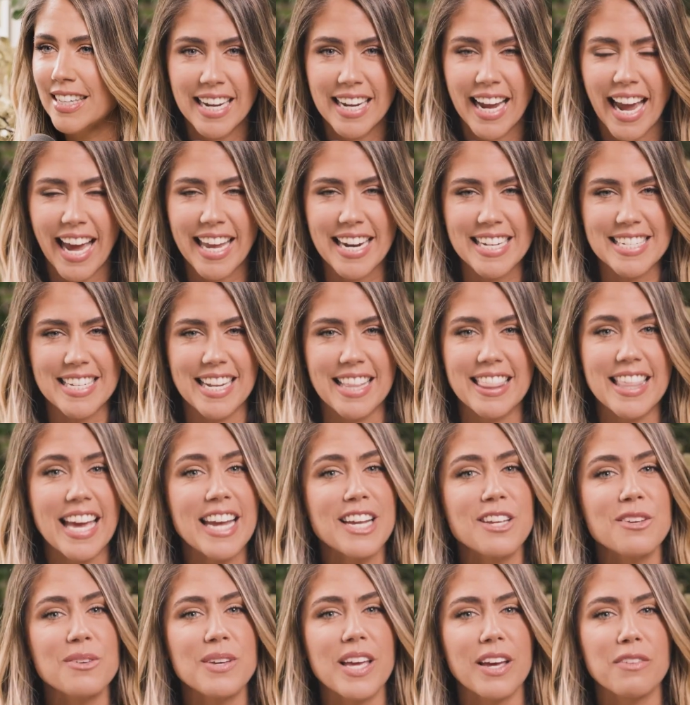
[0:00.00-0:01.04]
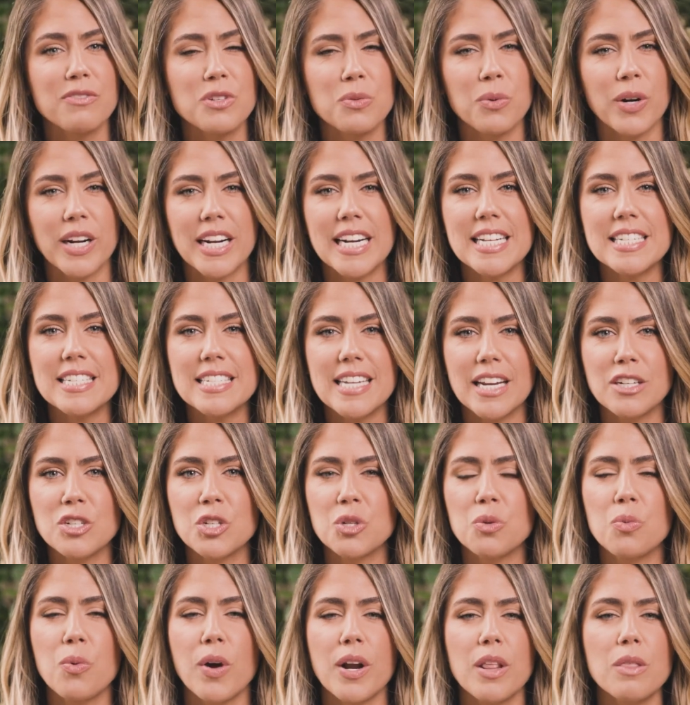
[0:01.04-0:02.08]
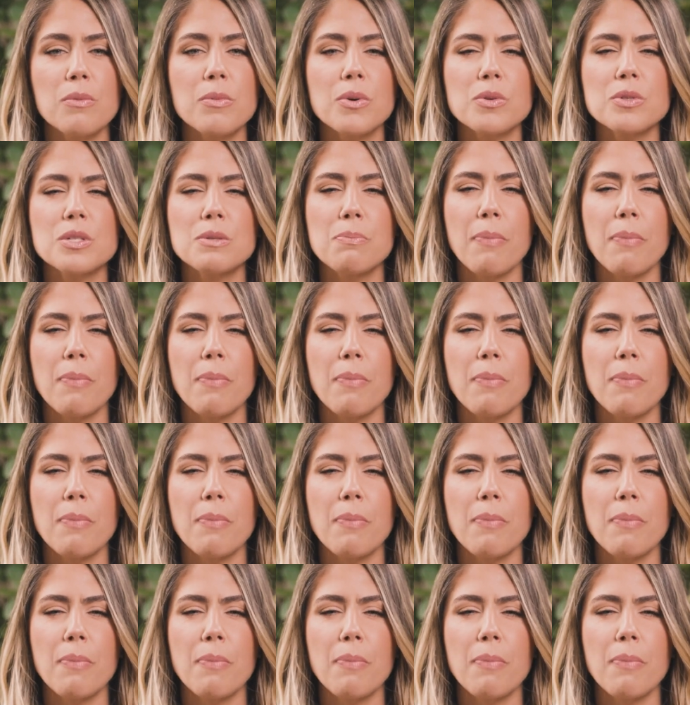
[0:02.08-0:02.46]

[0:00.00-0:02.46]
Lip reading: And as a thank you gift, we're going to send you one of the most